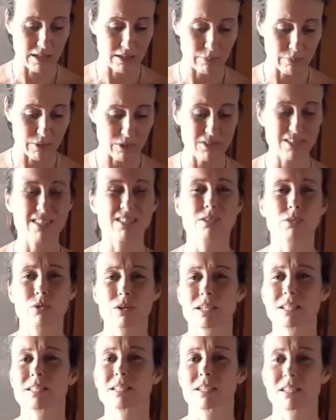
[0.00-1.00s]
because it's
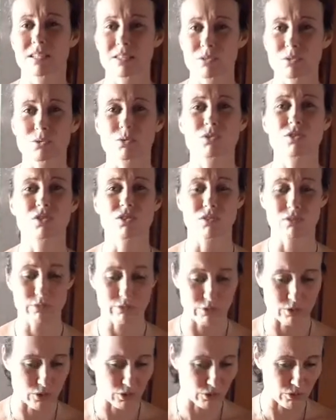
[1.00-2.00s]
creating exhaustion
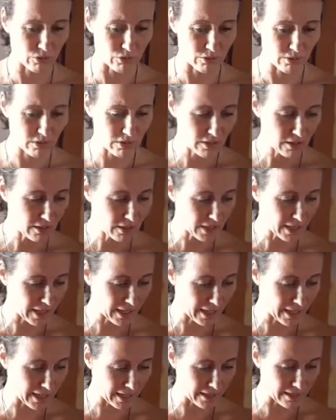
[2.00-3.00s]
for you,
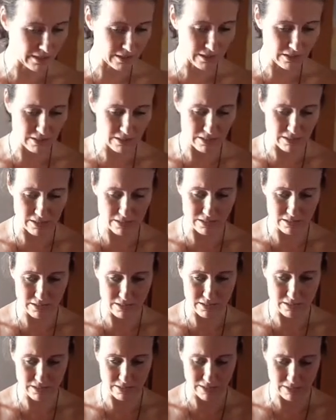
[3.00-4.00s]
and
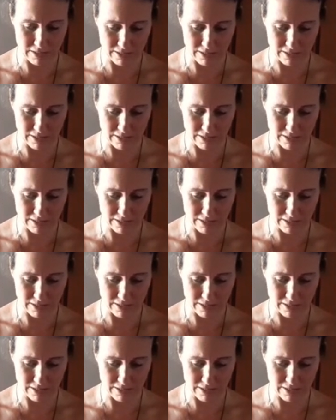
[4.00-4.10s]
it's